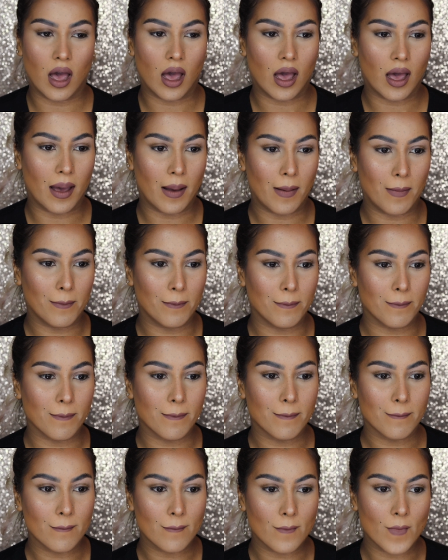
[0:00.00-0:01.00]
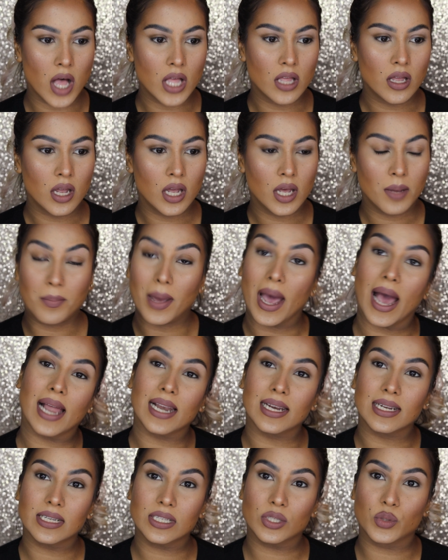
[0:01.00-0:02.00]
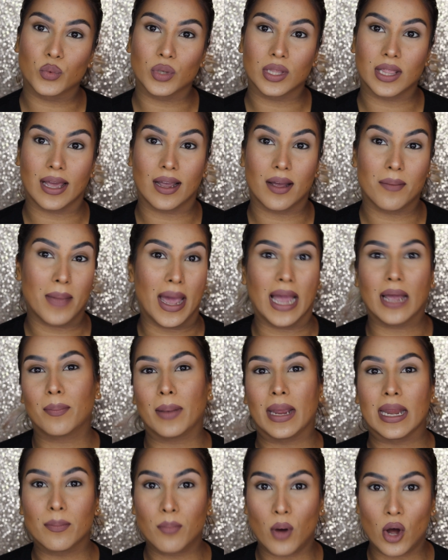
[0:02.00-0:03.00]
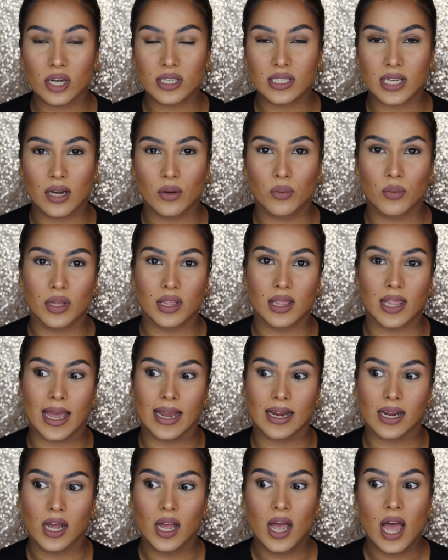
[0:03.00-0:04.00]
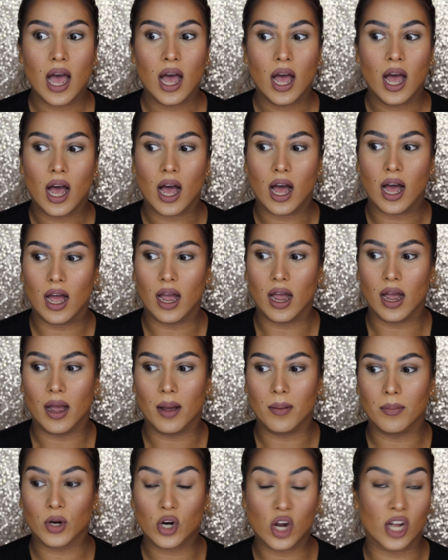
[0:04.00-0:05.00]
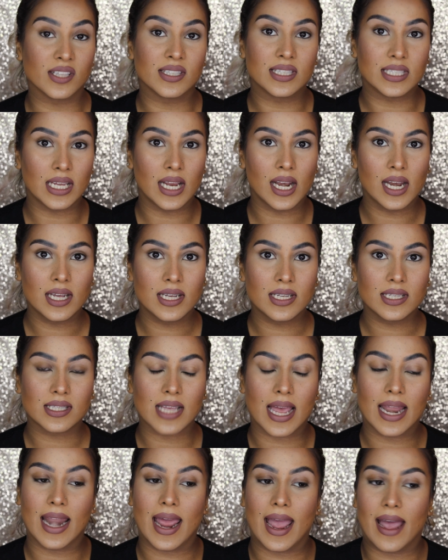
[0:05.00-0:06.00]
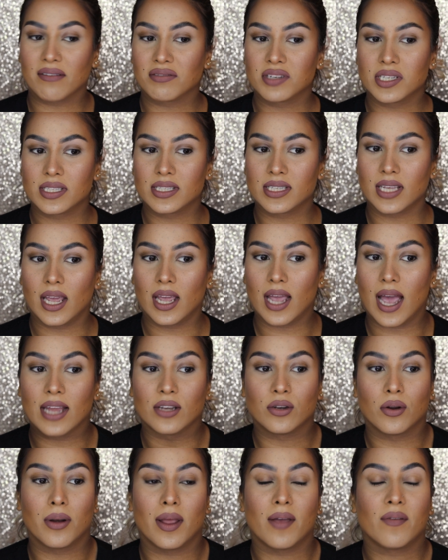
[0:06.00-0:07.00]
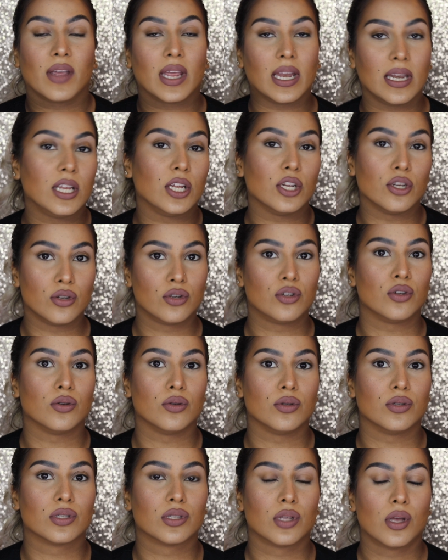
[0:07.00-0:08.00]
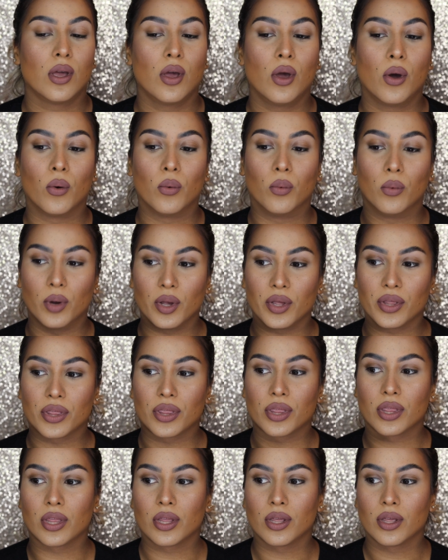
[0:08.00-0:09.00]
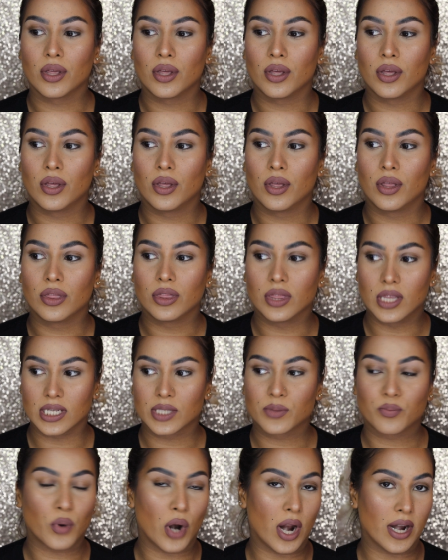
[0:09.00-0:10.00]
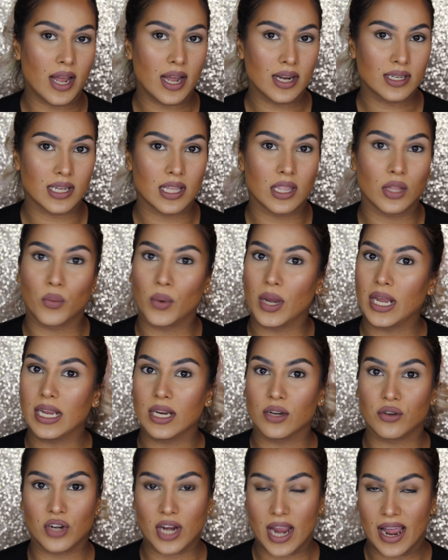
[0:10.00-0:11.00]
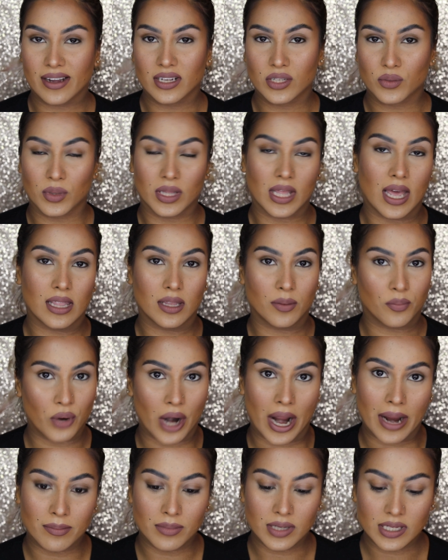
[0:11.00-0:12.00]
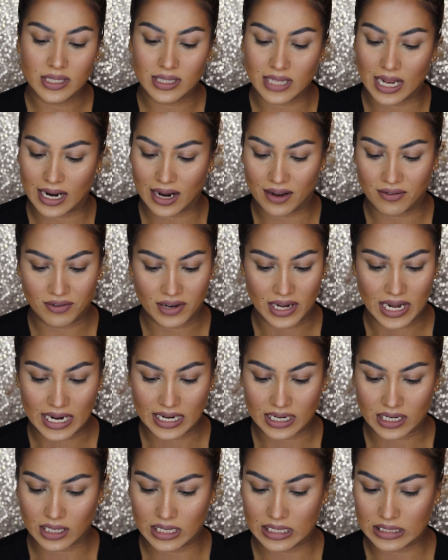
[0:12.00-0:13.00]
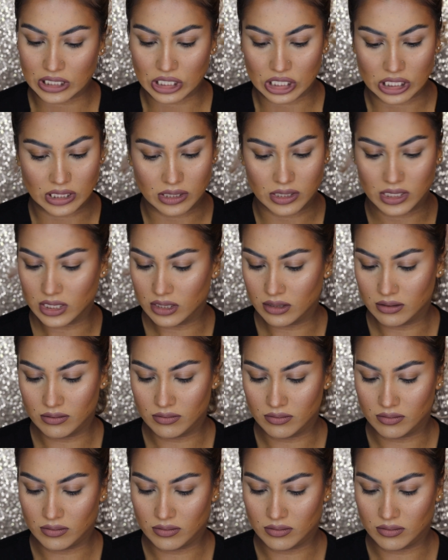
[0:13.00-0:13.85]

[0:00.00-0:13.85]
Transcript: palette with like a MAC paint pot and with like concealers, and I have to say I don't have any issues with this product and the way it reacts with other primers. Like I feel like it just,